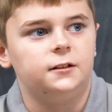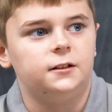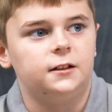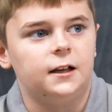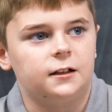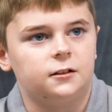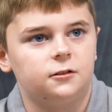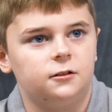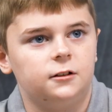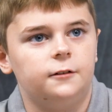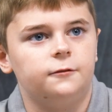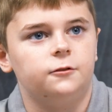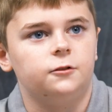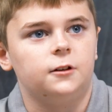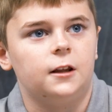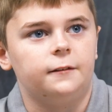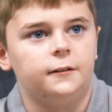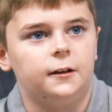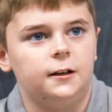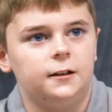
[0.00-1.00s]
exact level
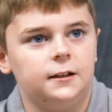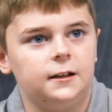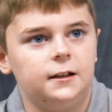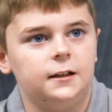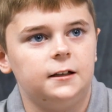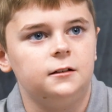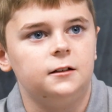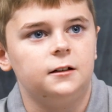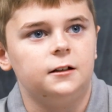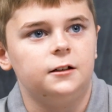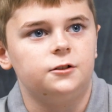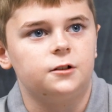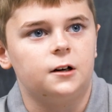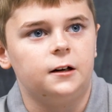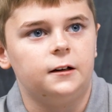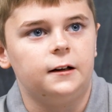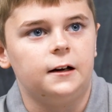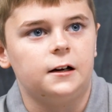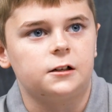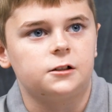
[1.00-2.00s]
that they need and
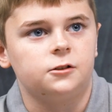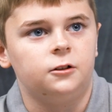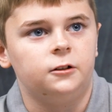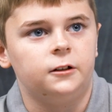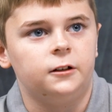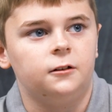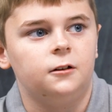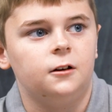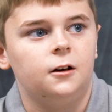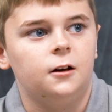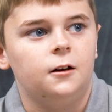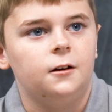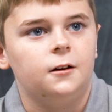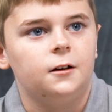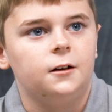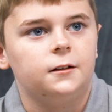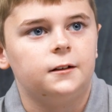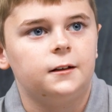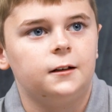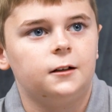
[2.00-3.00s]
try to actually
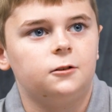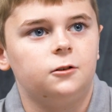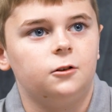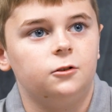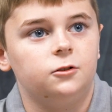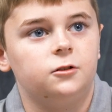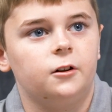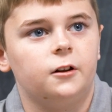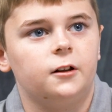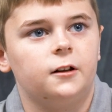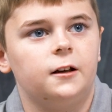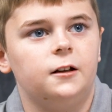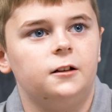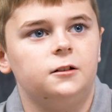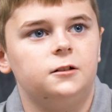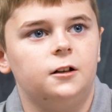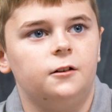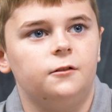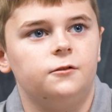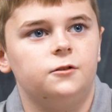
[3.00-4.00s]
get close to the kid
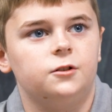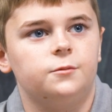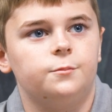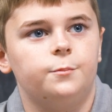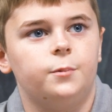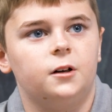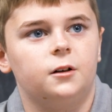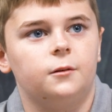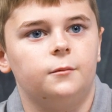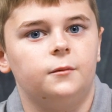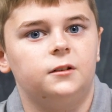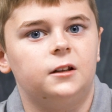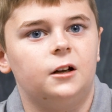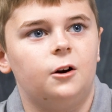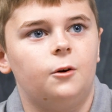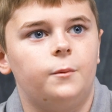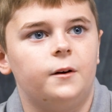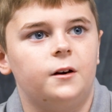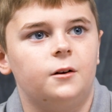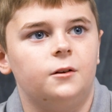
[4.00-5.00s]
instead of just putting them in
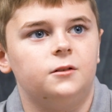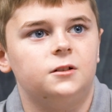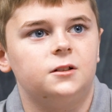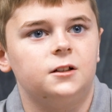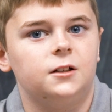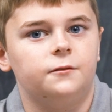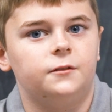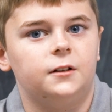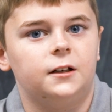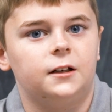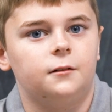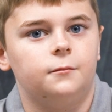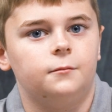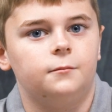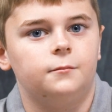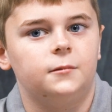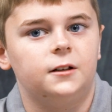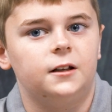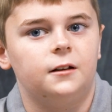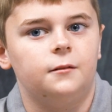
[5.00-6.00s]
therapy to see if they can
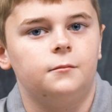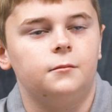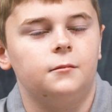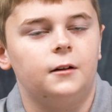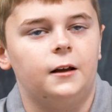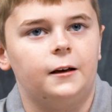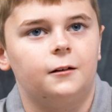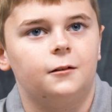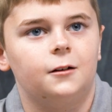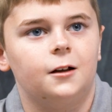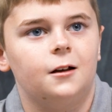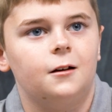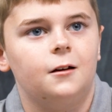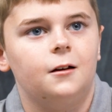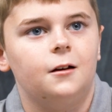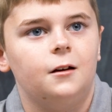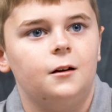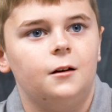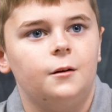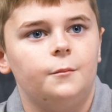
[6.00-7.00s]
get like
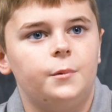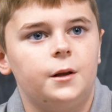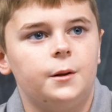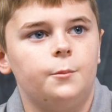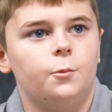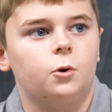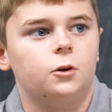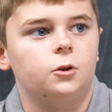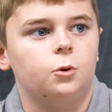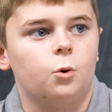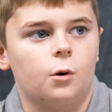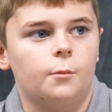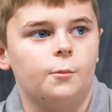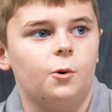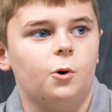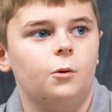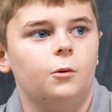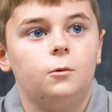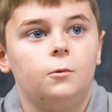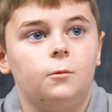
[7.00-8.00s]
be more
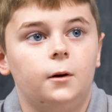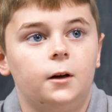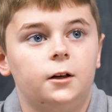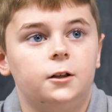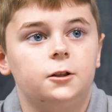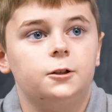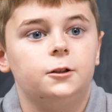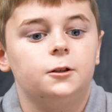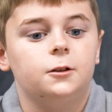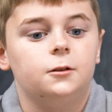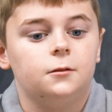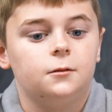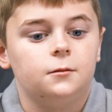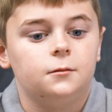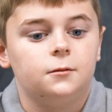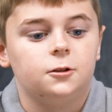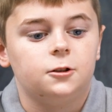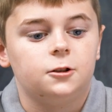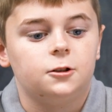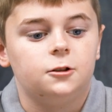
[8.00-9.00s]
normal, which
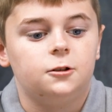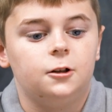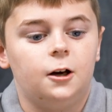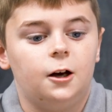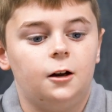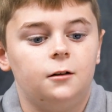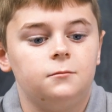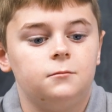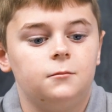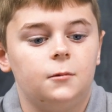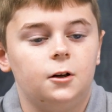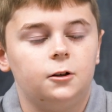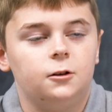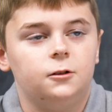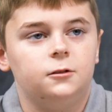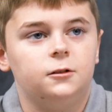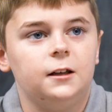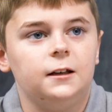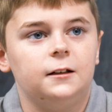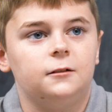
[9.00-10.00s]
is not a
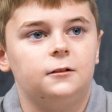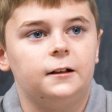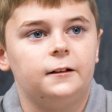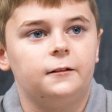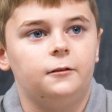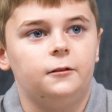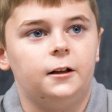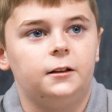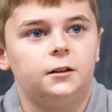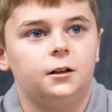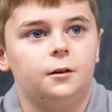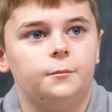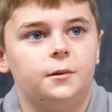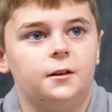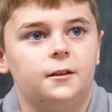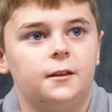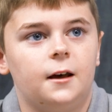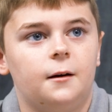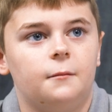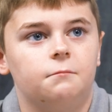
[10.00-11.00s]
good thing. Like let them
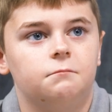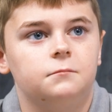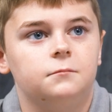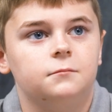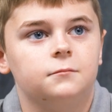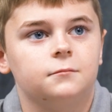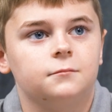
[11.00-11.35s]
be them.